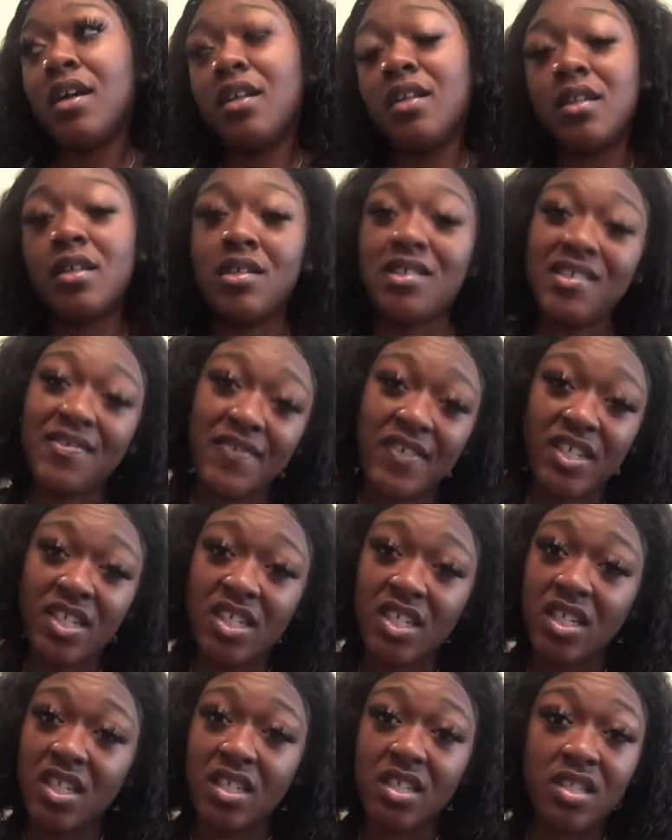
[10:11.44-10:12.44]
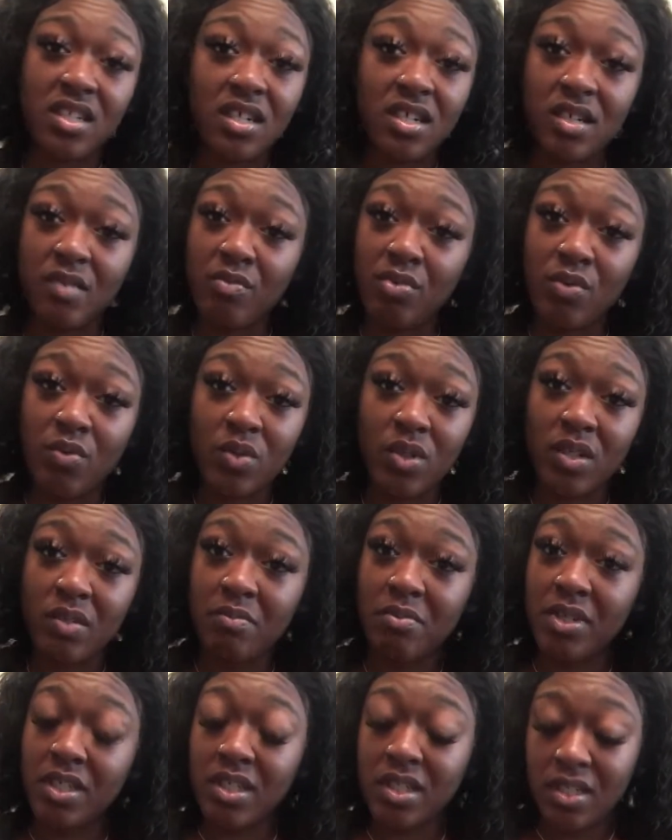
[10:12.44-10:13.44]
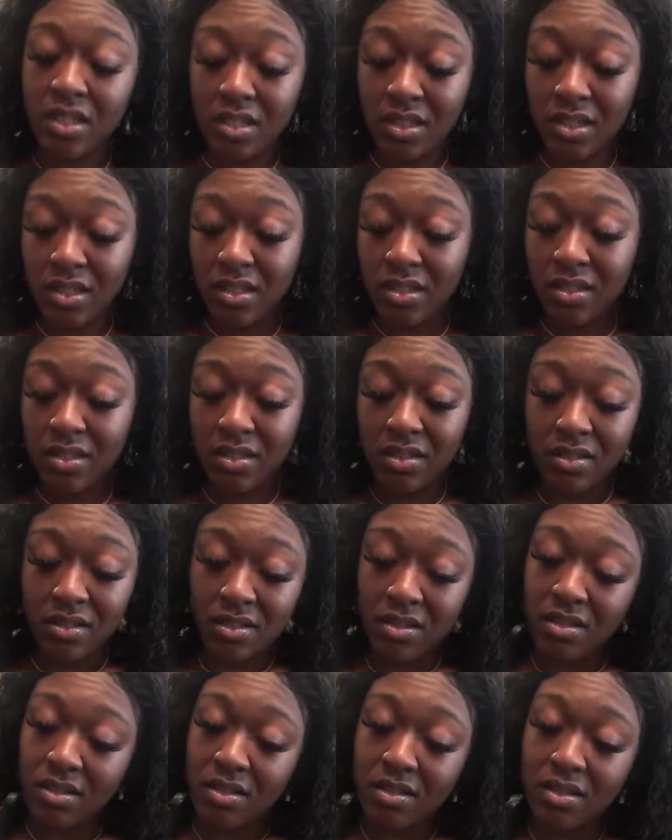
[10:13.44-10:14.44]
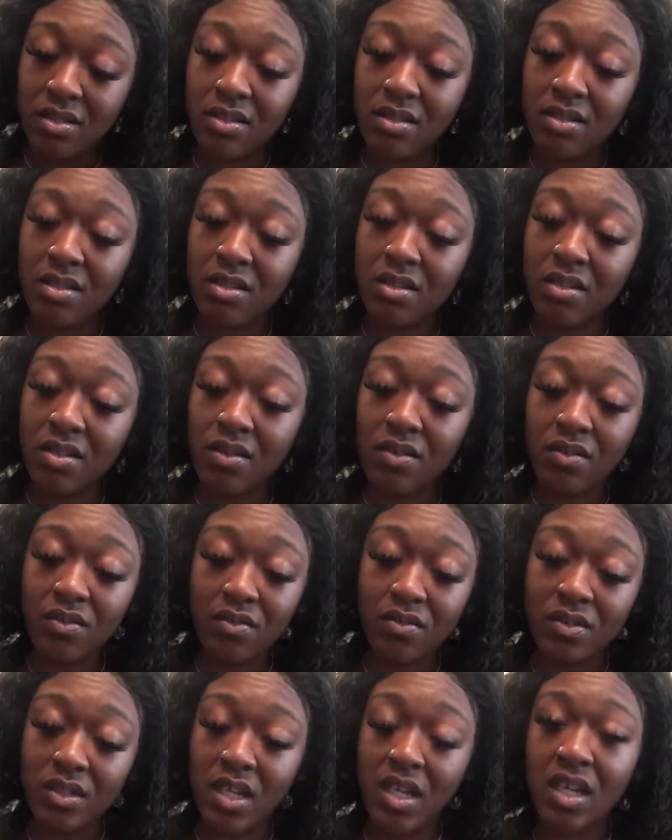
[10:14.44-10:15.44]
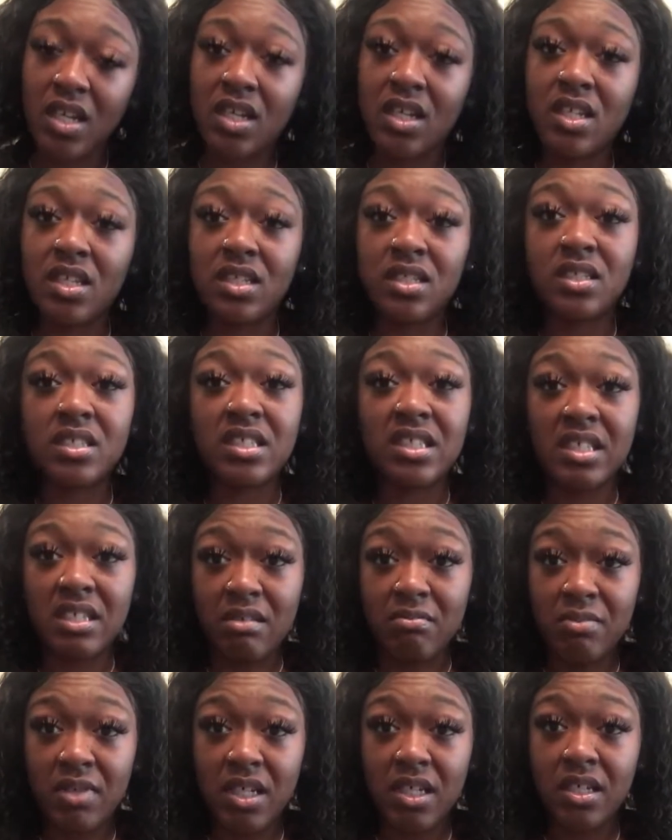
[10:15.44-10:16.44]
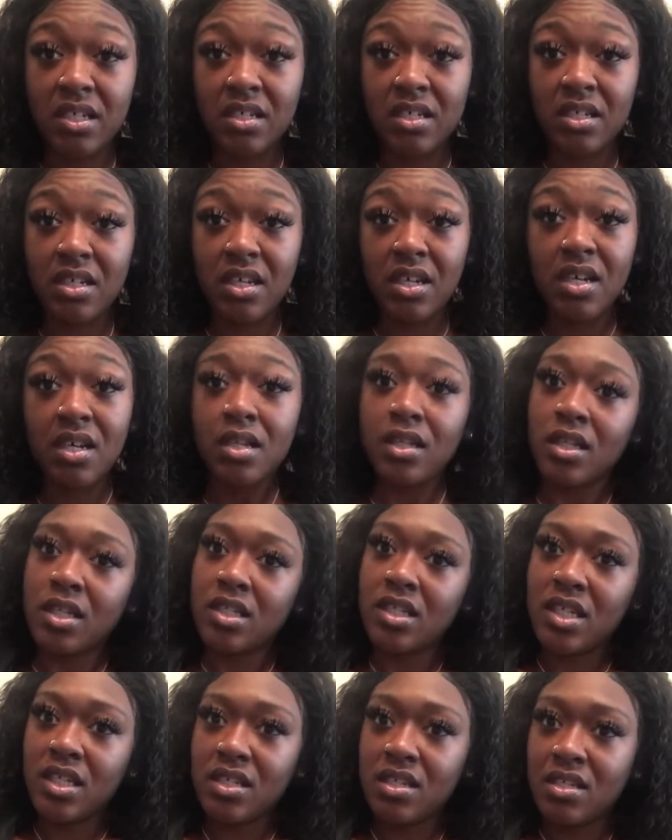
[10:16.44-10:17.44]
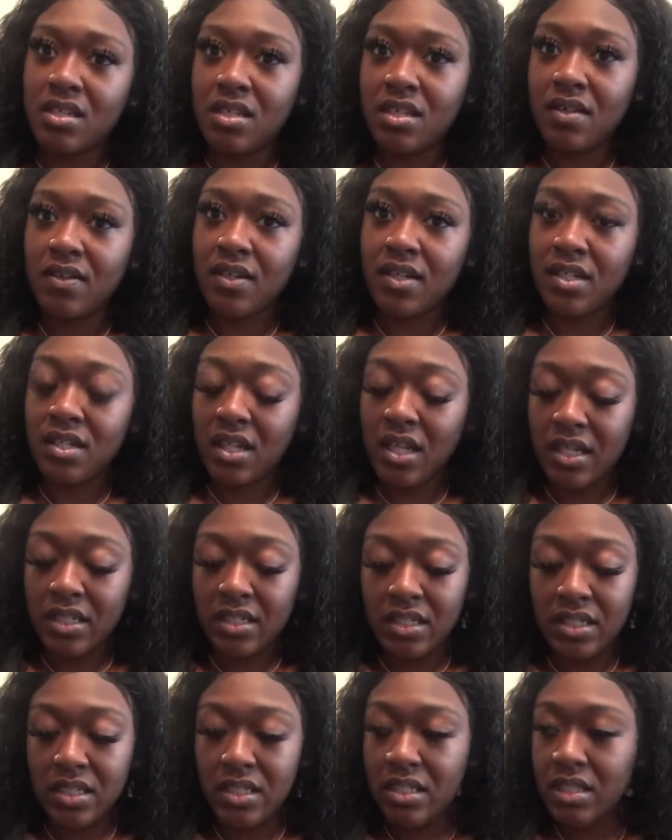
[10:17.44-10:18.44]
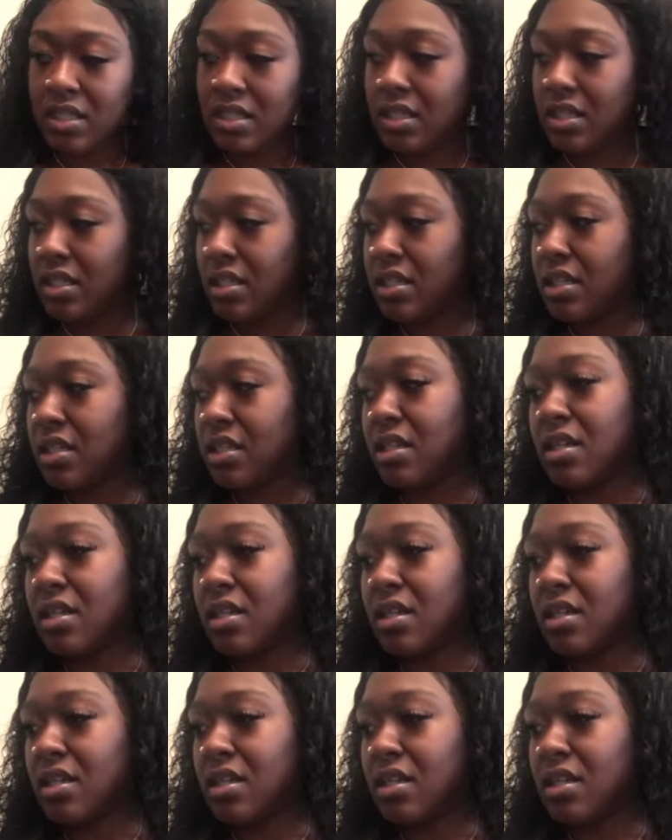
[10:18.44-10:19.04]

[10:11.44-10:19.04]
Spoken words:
those fish skins are number 1 because those I can at least stomach. They taste like decent.